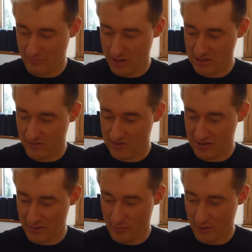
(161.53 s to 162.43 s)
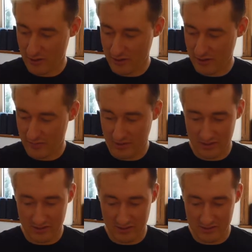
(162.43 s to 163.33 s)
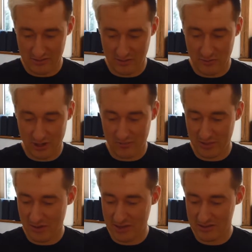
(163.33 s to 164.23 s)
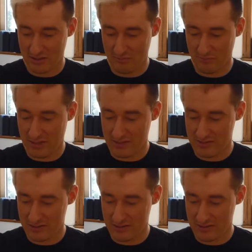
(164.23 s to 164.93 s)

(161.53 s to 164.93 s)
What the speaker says: much of his other work in that it is not primarily based on beats.